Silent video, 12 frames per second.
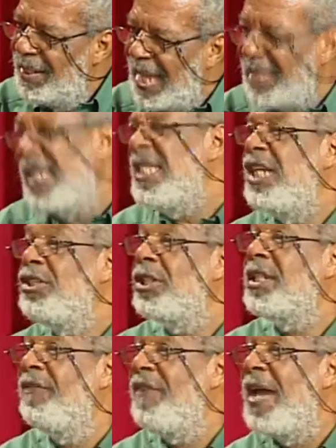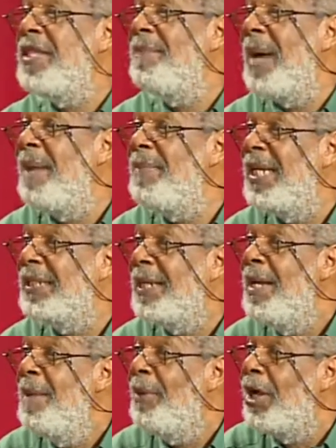And then they justify the Bible and
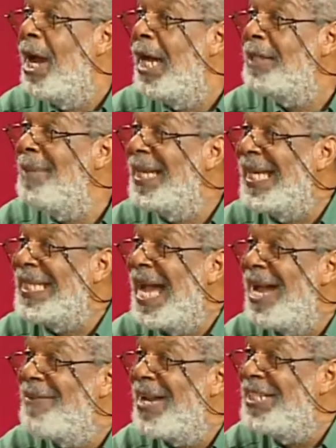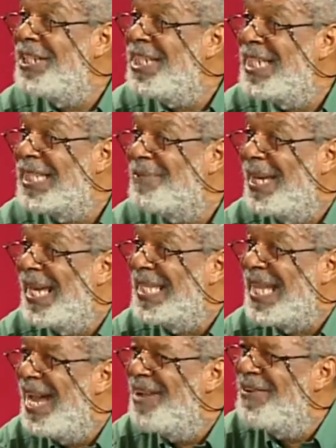say, but God may get angry and Jesus may
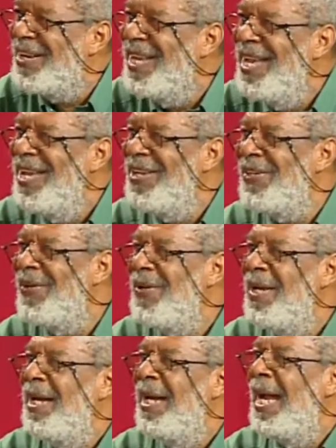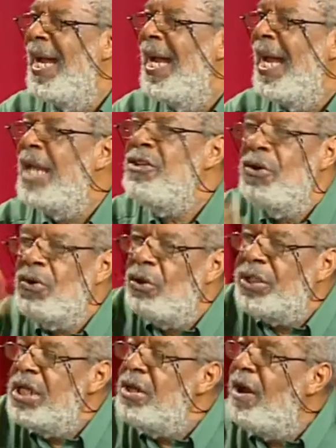get angry, you know? And you're cutting